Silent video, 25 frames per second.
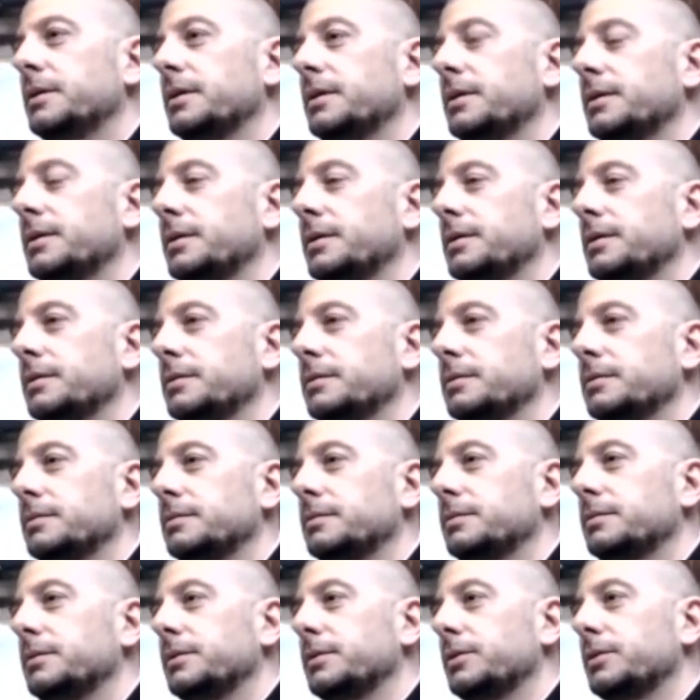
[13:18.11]
Uh,
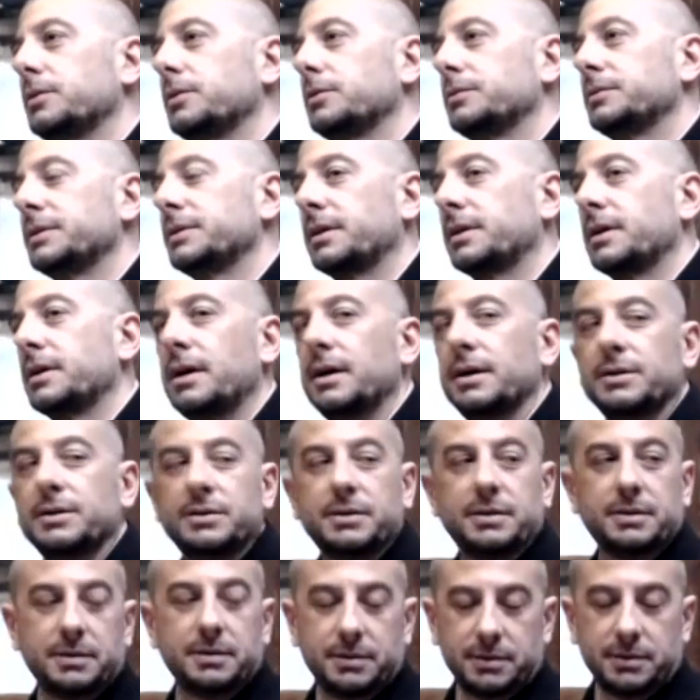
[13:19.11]
to
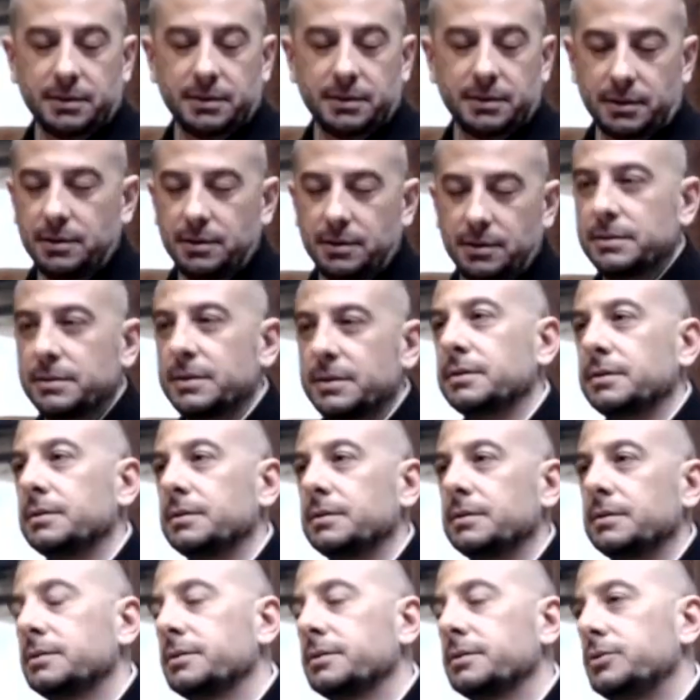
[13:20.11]
Kashin, to
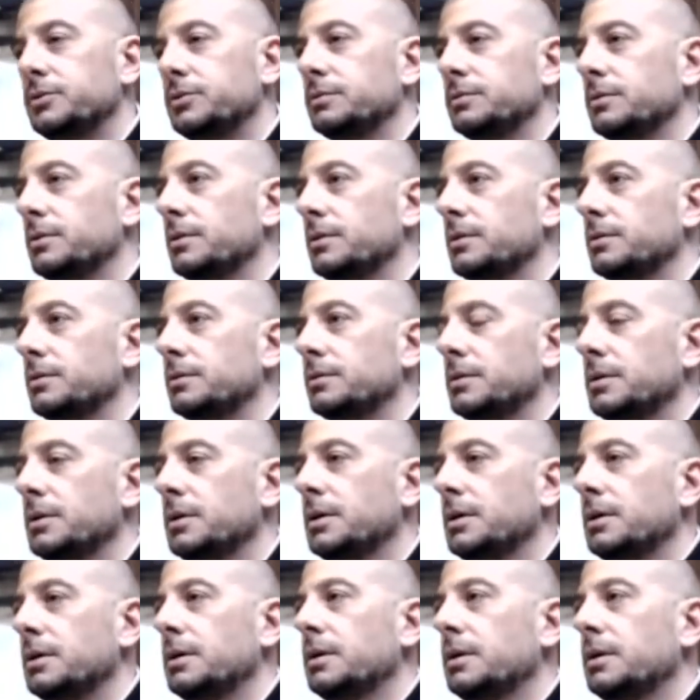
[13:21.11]
Koten, to Jundo.